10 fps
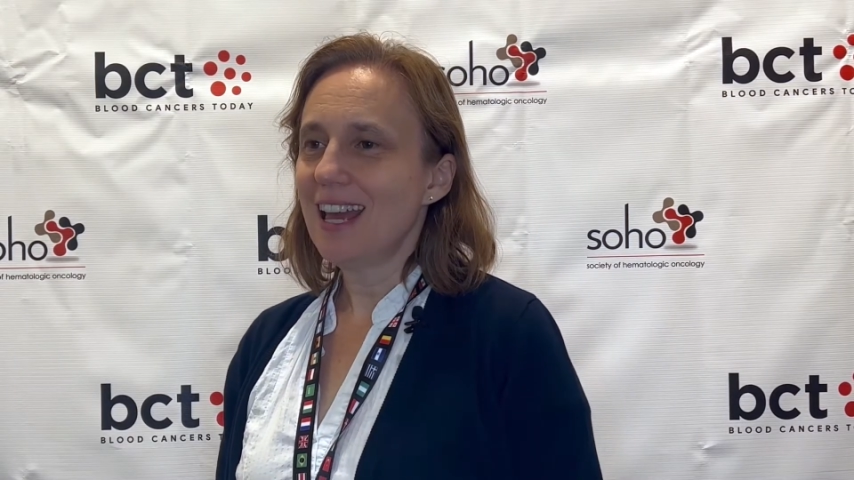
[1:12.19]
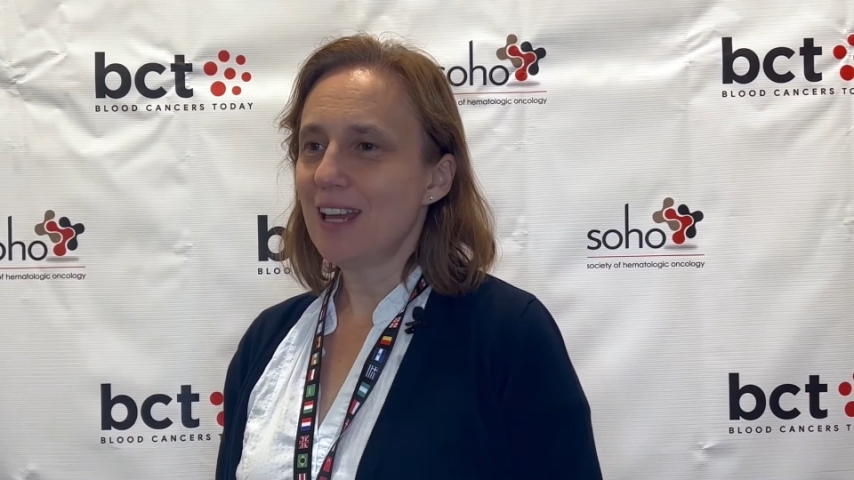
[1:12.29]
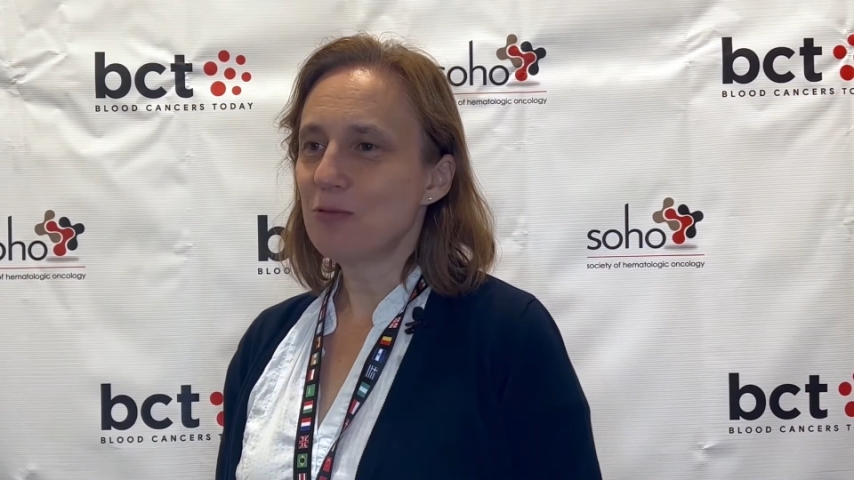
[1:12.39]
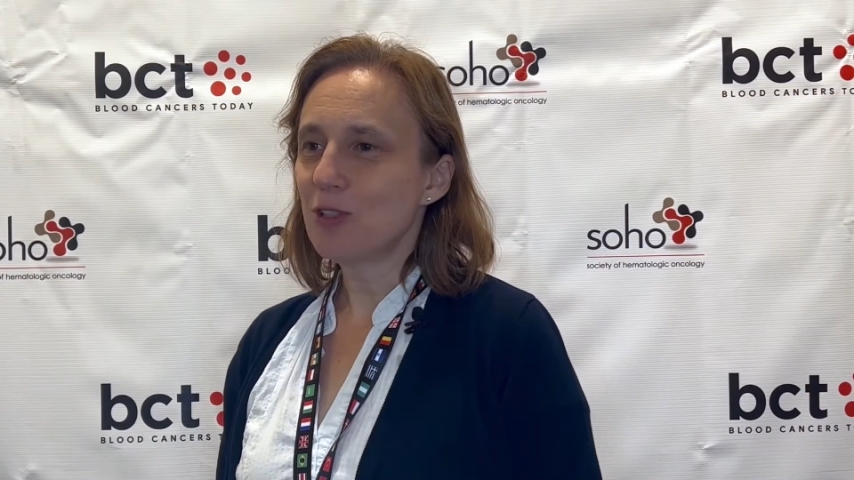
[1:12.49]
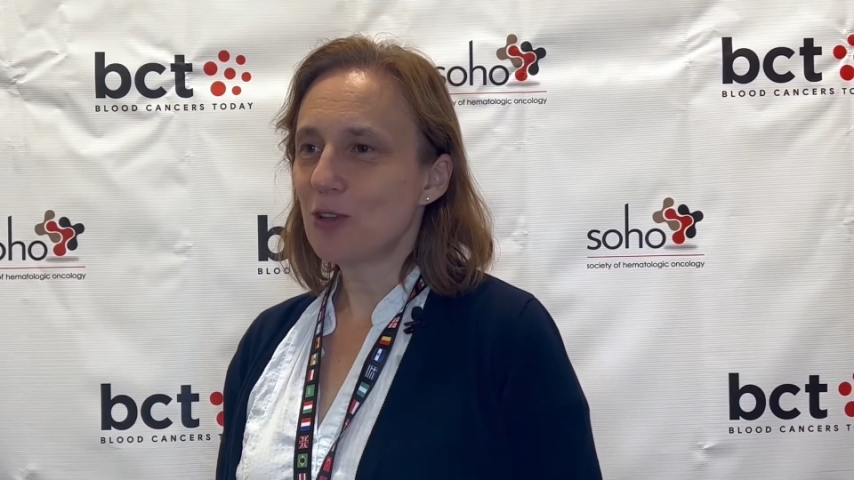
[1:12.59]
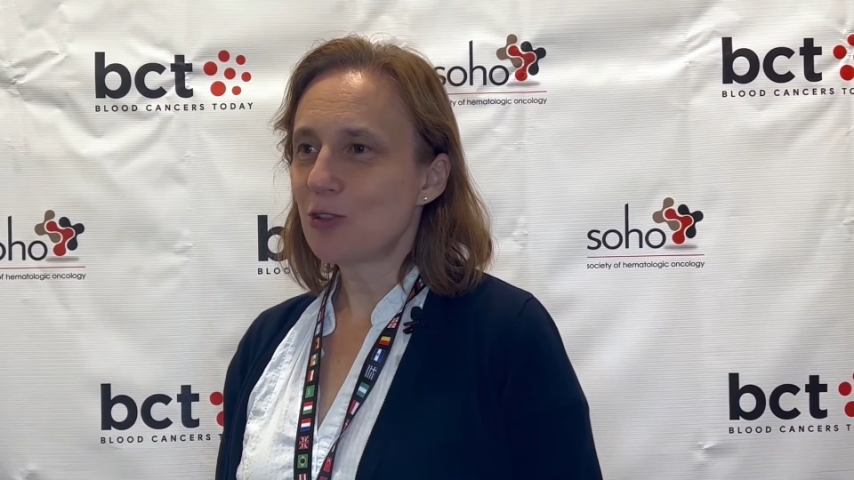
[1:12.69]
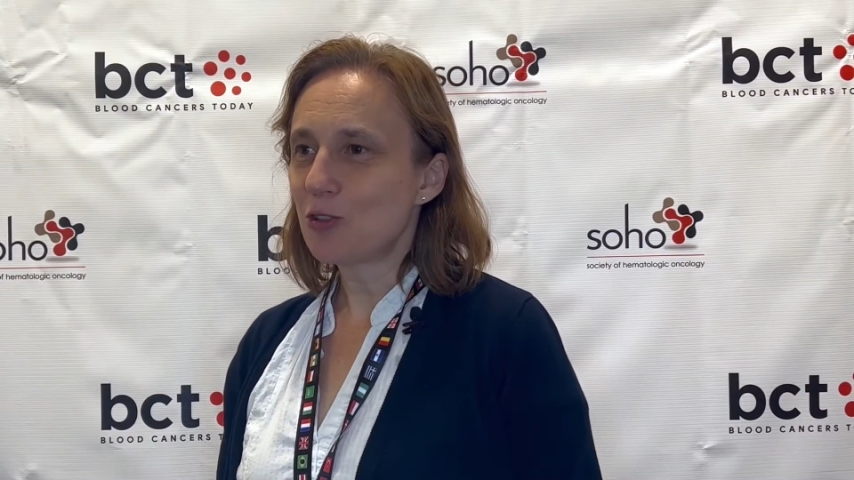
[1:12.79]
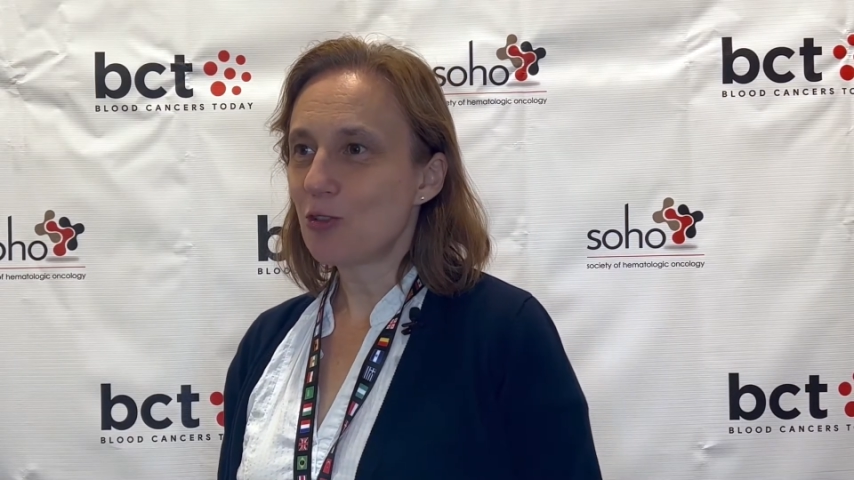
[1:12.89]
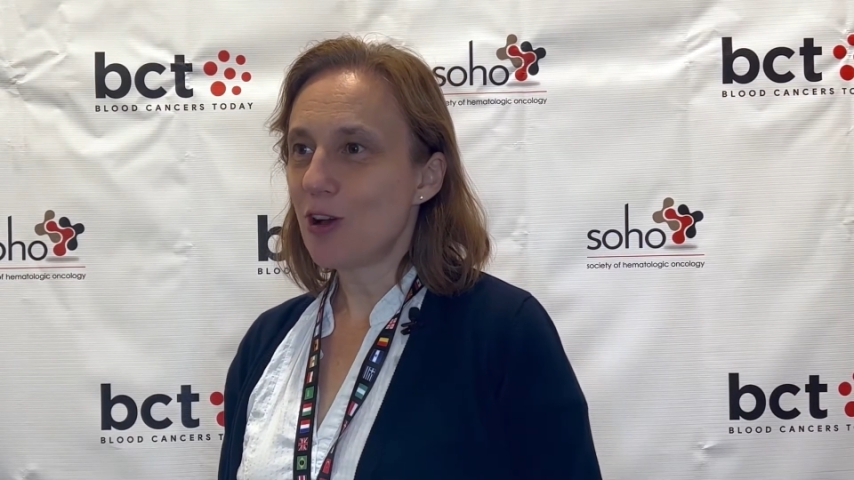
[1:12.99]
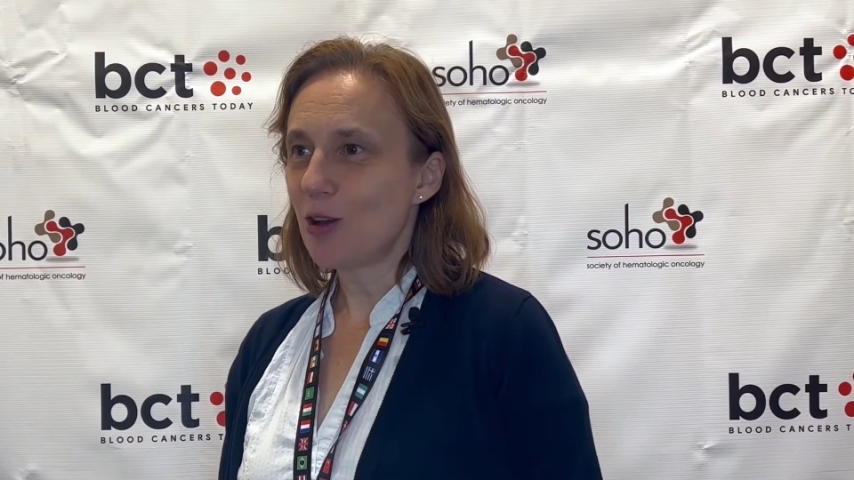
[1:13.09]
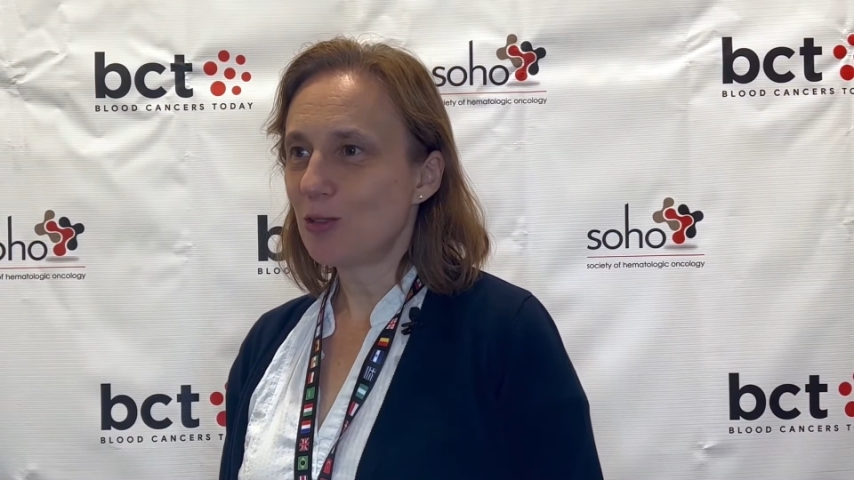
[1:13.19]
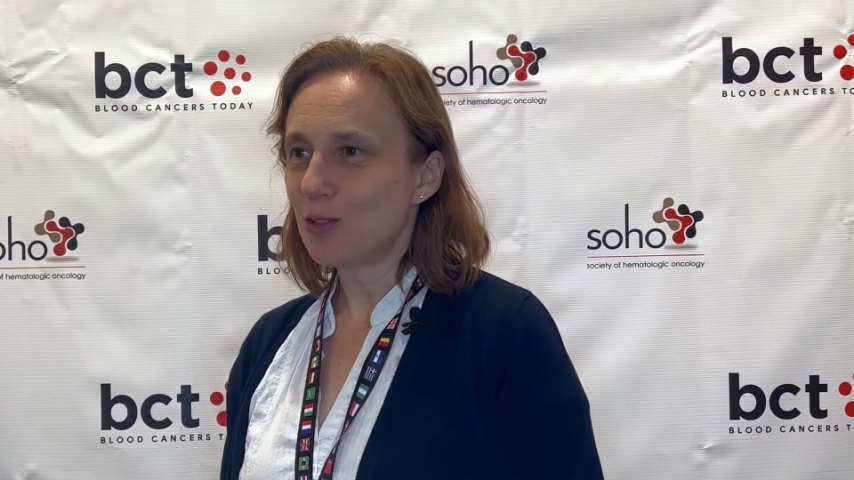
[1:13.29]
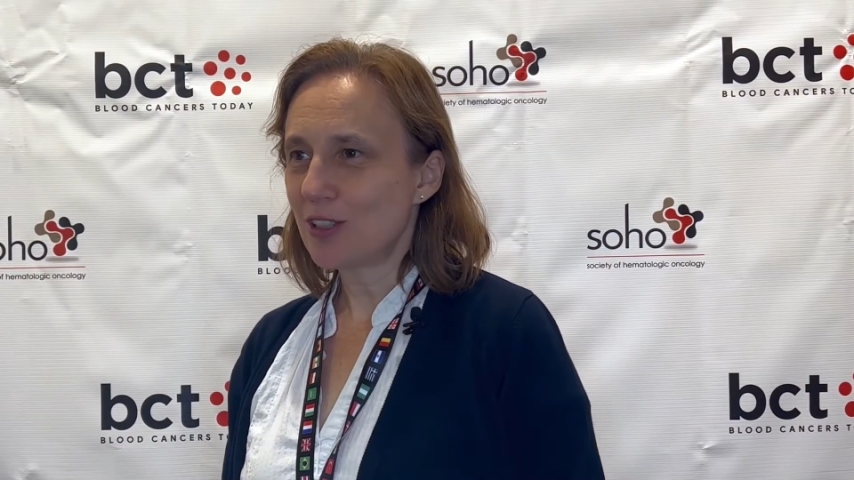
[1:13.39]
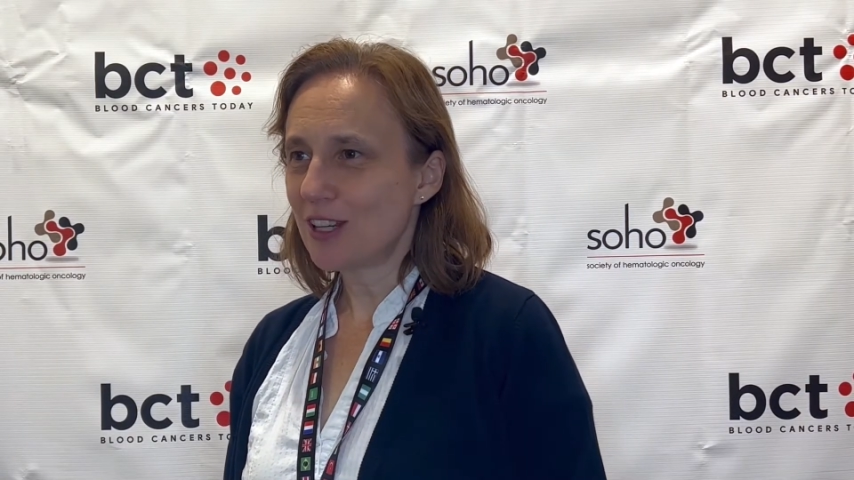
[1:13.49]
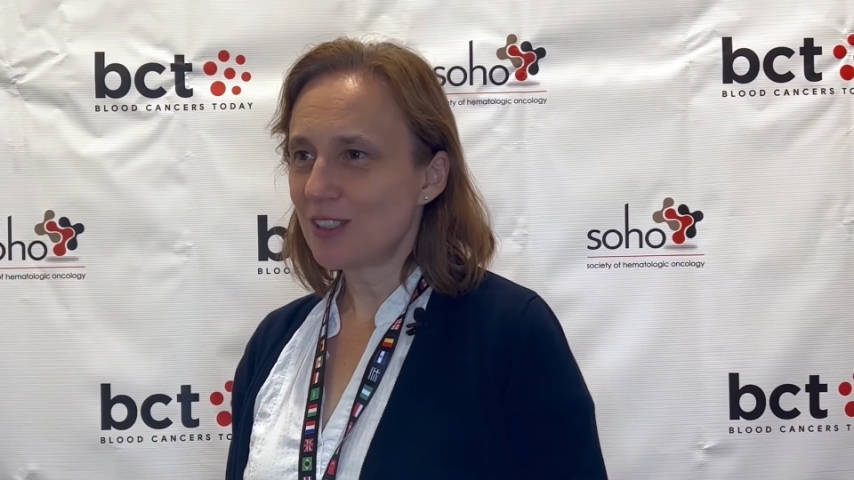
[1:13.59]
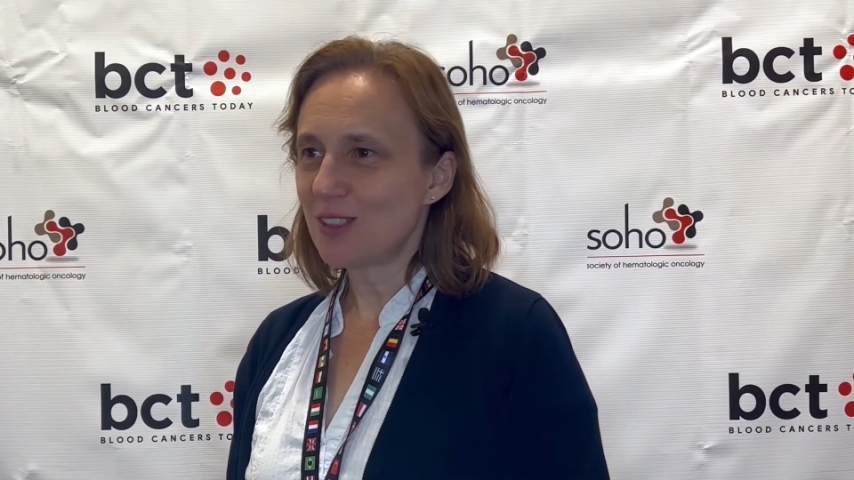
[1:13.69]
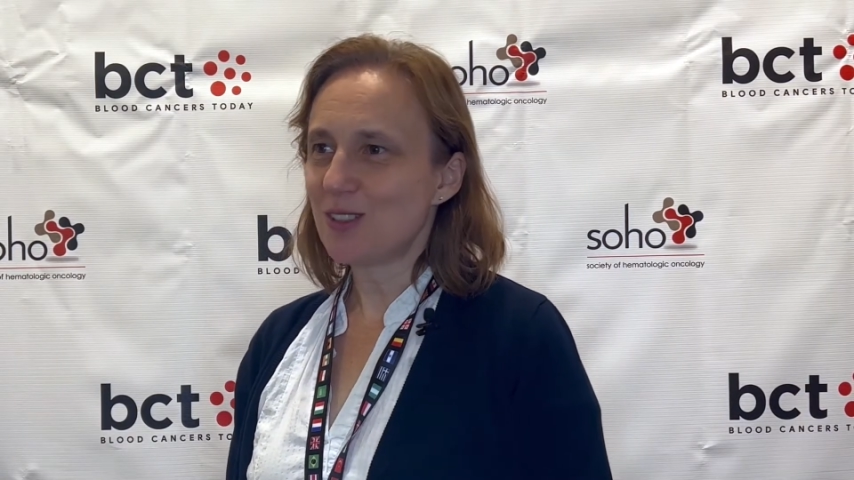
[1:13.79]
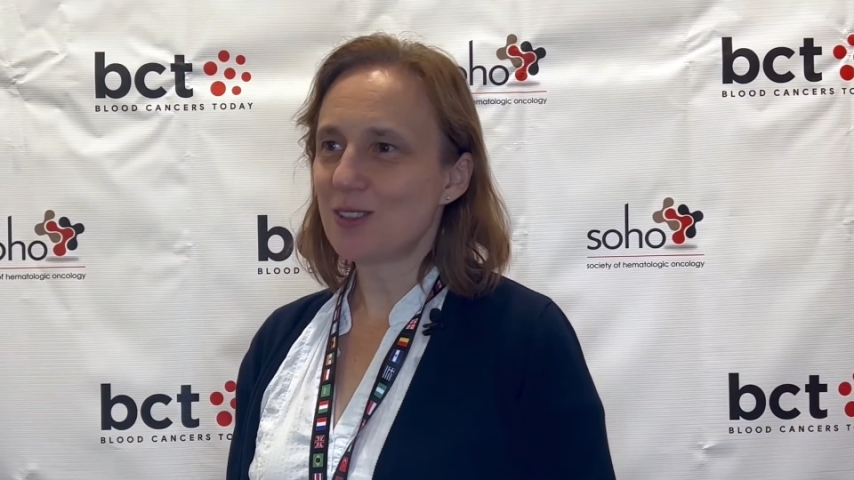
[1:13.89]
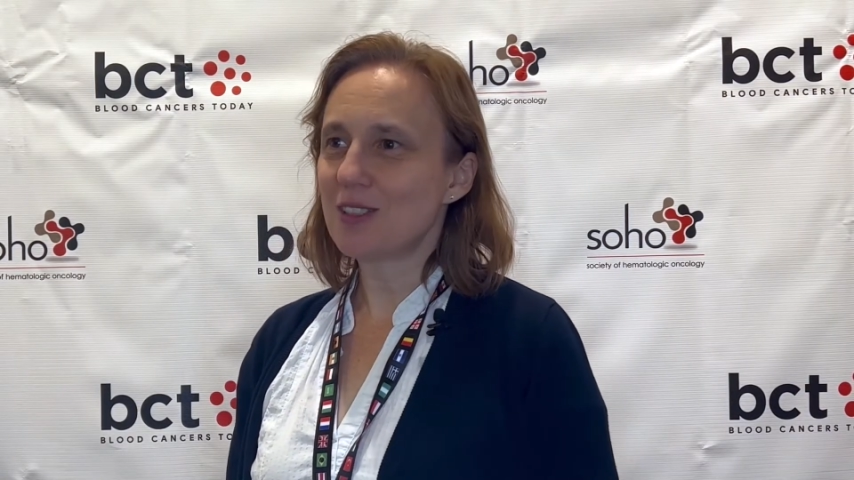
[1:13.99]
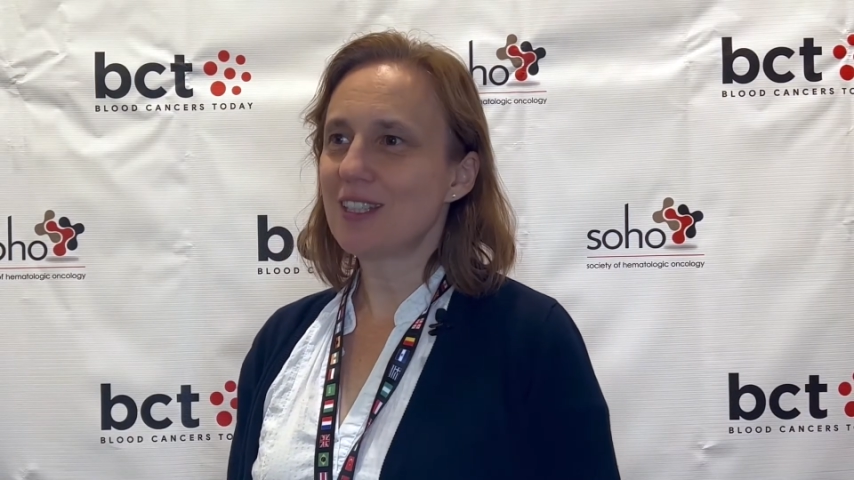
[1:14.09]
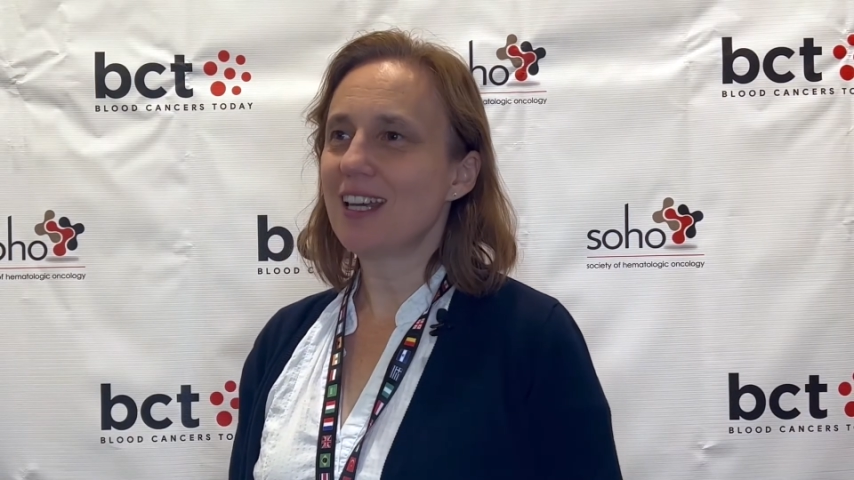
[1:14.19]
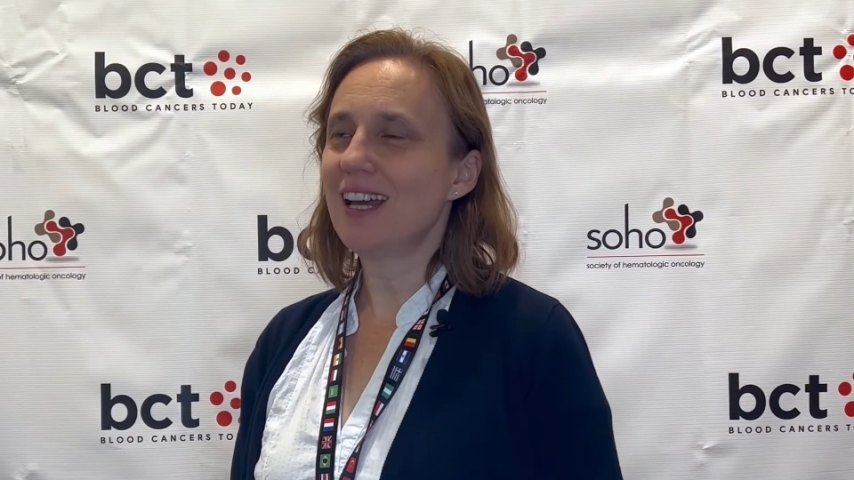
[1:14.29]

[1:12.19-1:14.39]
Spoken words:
And we're not sure how to address those.